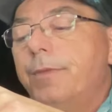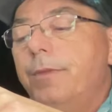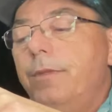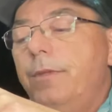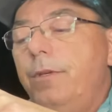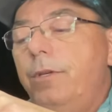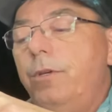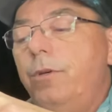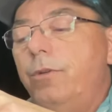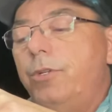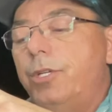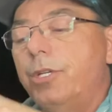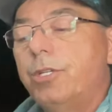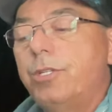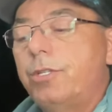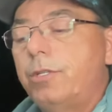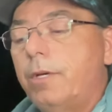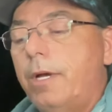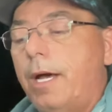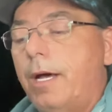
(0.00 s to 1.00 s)
you
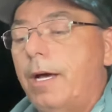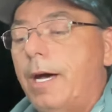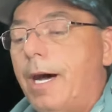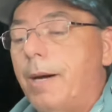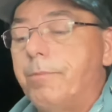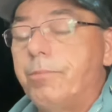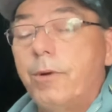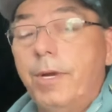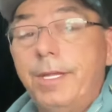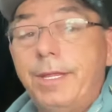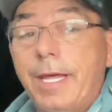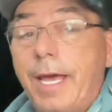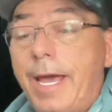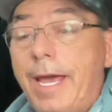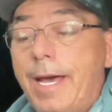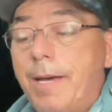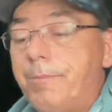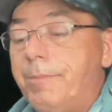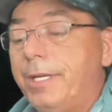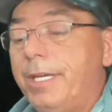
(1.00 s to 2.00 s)
just operate the
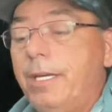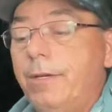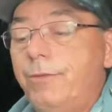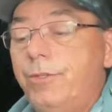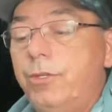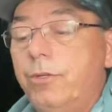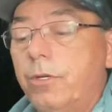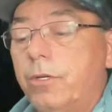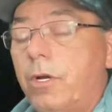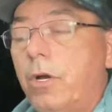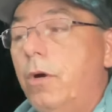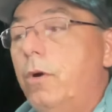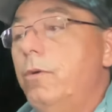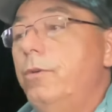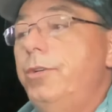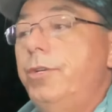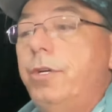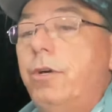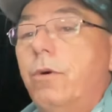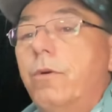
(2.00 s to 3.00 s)
app, it gives you a
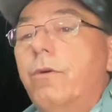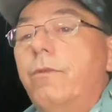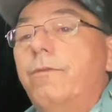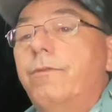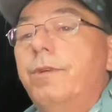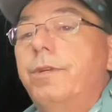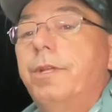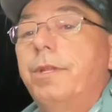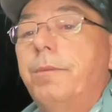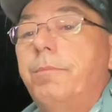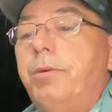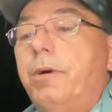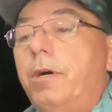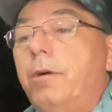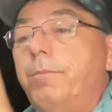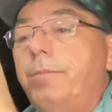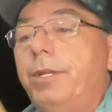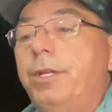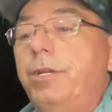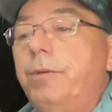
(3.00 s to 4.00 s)
code, you go over to the
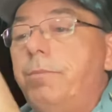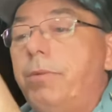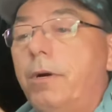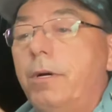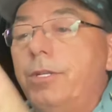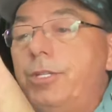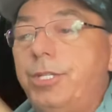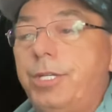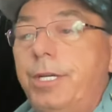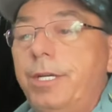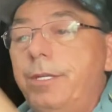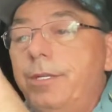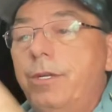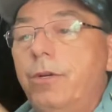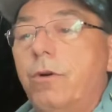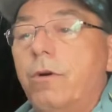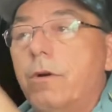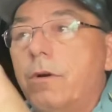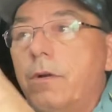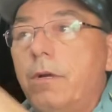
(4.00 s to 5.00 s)
pump and you punch in
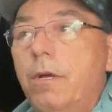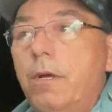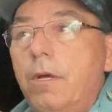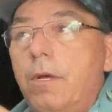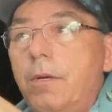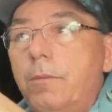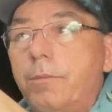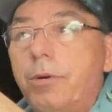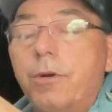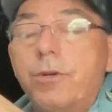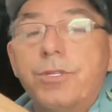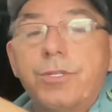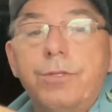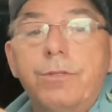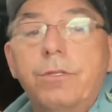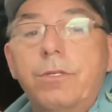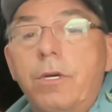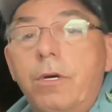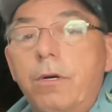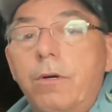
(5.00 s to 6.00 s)
your
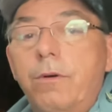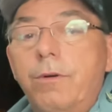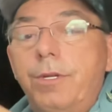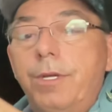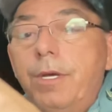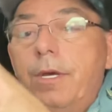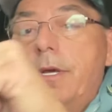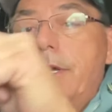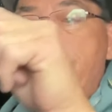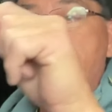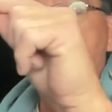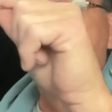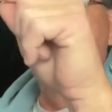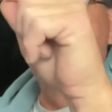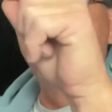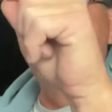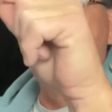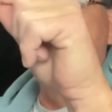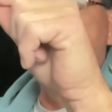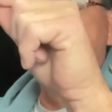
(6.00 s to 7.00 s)
personal code to
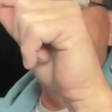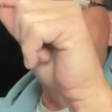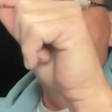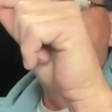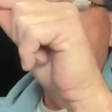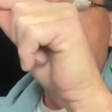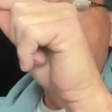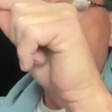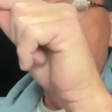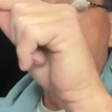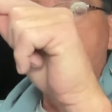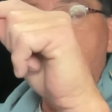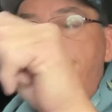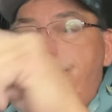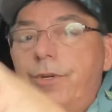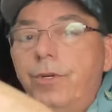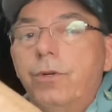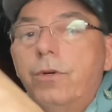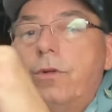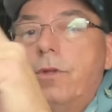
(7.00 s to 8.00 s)
get
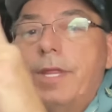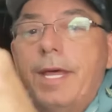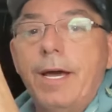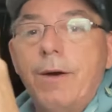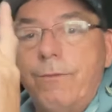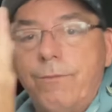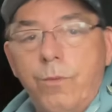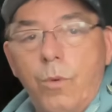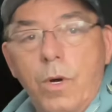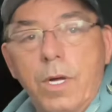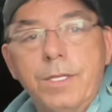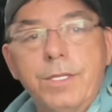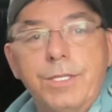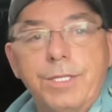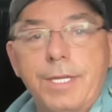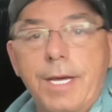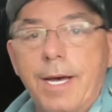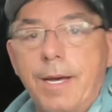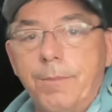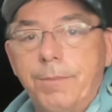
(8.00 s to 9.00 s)
fuel that one
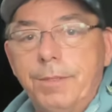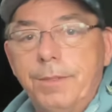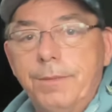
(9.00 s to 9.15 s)
stop.